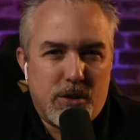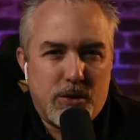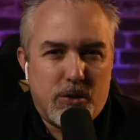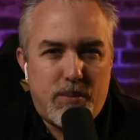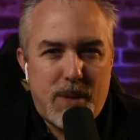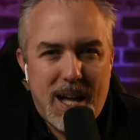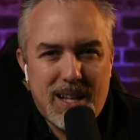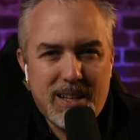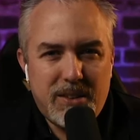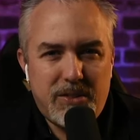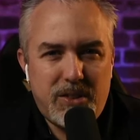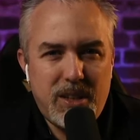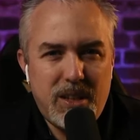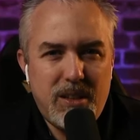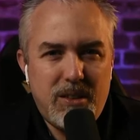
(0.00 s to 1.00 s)

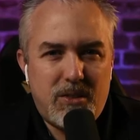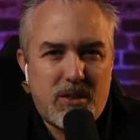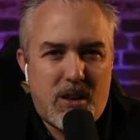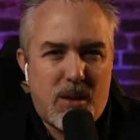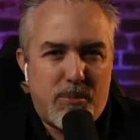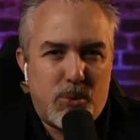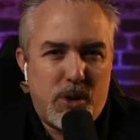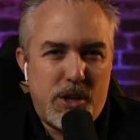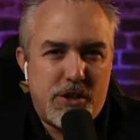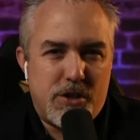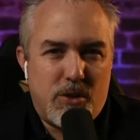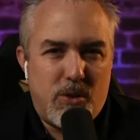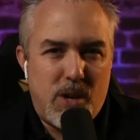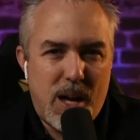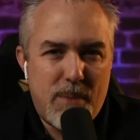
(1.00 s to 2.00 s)
policies,
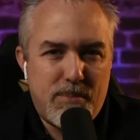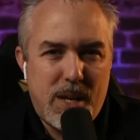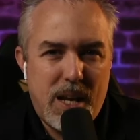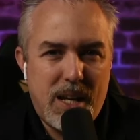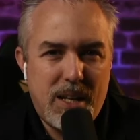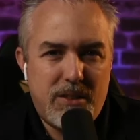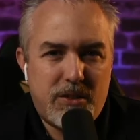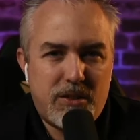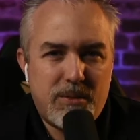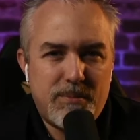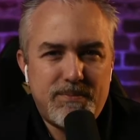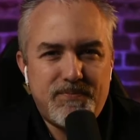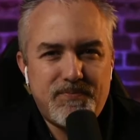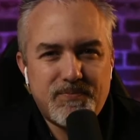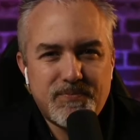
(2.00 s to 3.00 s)
operational updates.
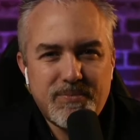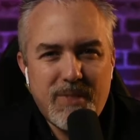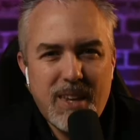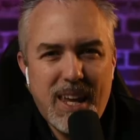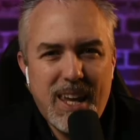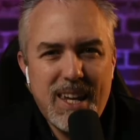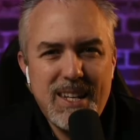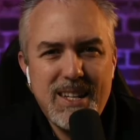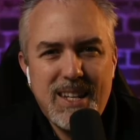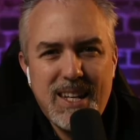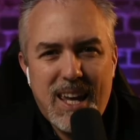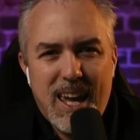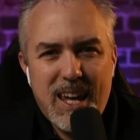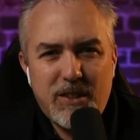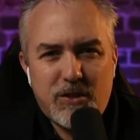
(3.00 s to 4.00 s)

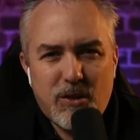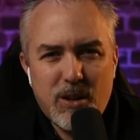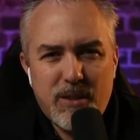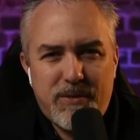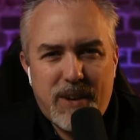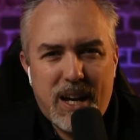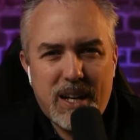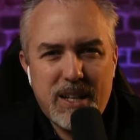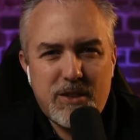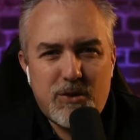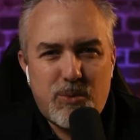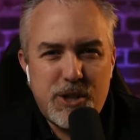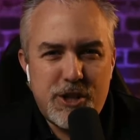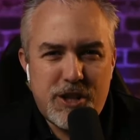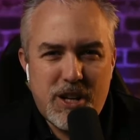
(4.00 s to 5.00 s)
NDAs are advised when
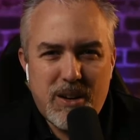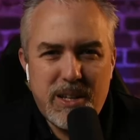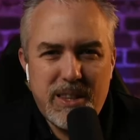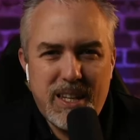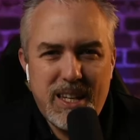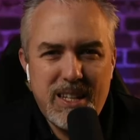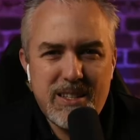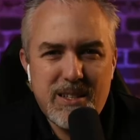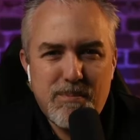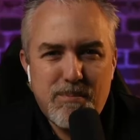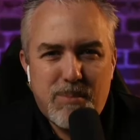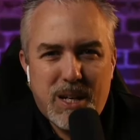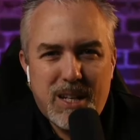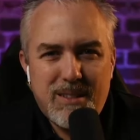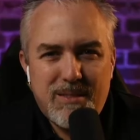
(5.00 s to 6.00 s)
sharing these,
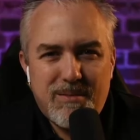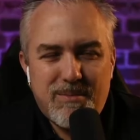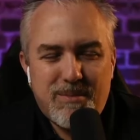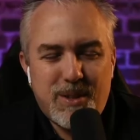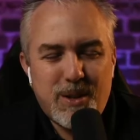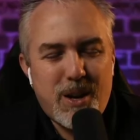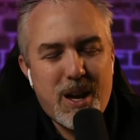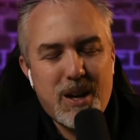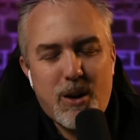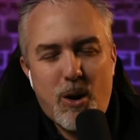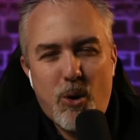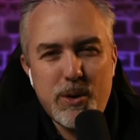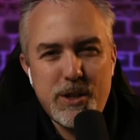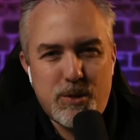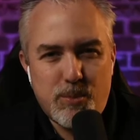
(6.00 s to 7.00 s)
but they're not
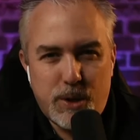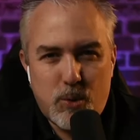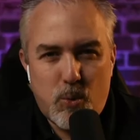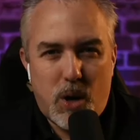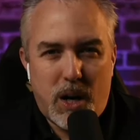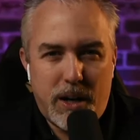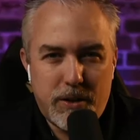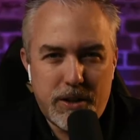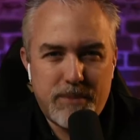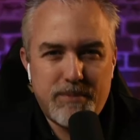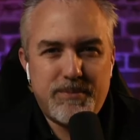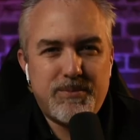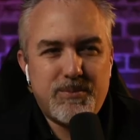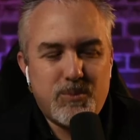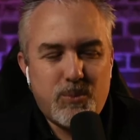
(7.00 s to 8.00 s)
always required.
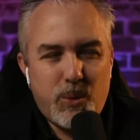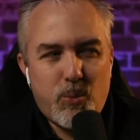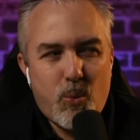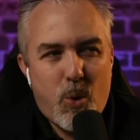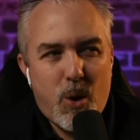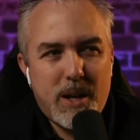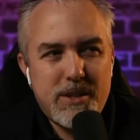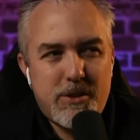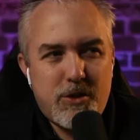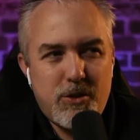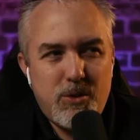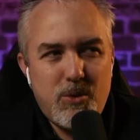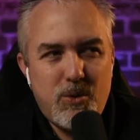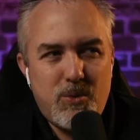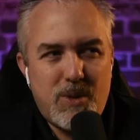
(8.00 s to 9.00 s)
We want
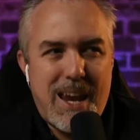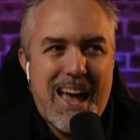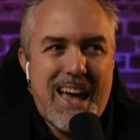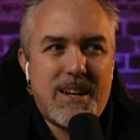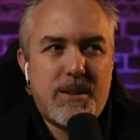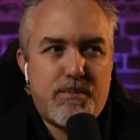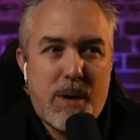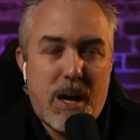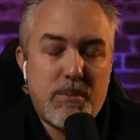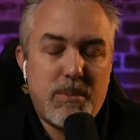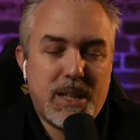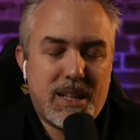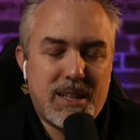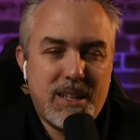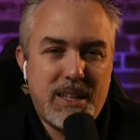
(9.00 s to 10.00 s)
to not
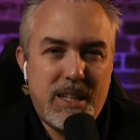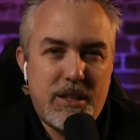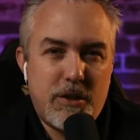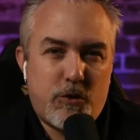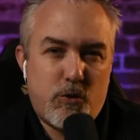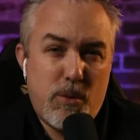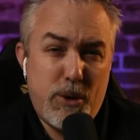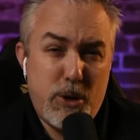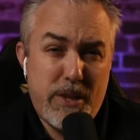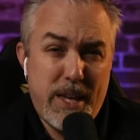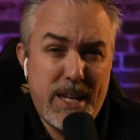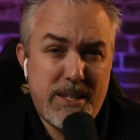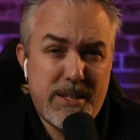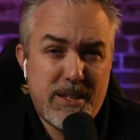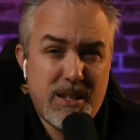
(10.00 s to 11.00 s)
publicly distribute
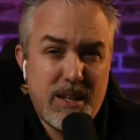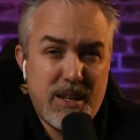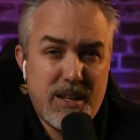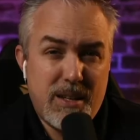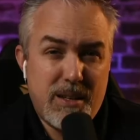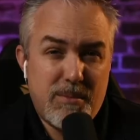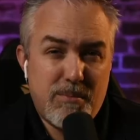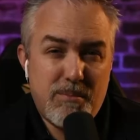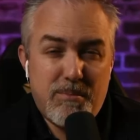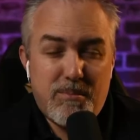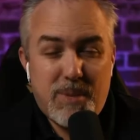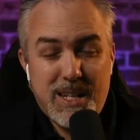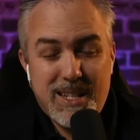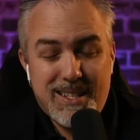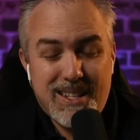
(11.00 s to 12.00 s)
these, but
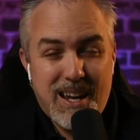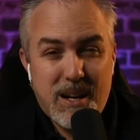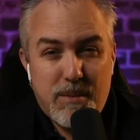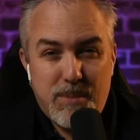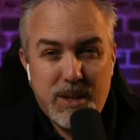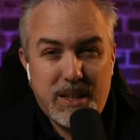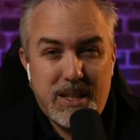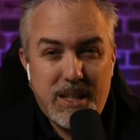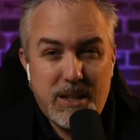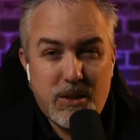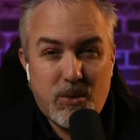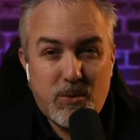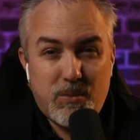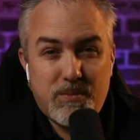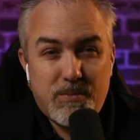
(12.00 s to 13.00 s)
it's not a big
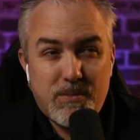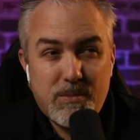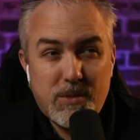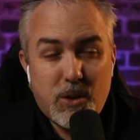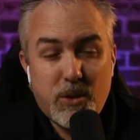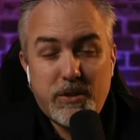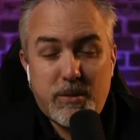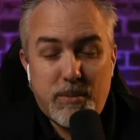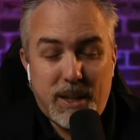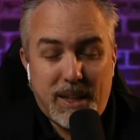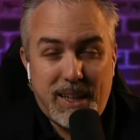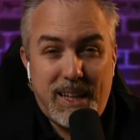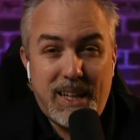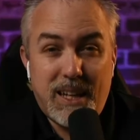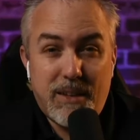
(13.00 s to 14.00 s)
deal
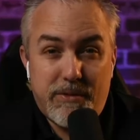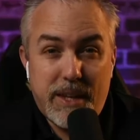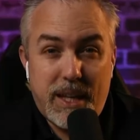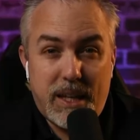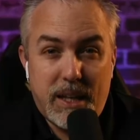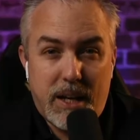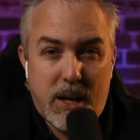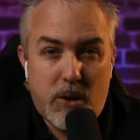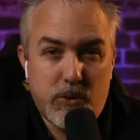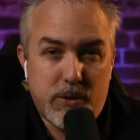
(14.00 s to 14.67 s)
ultimately if they get out.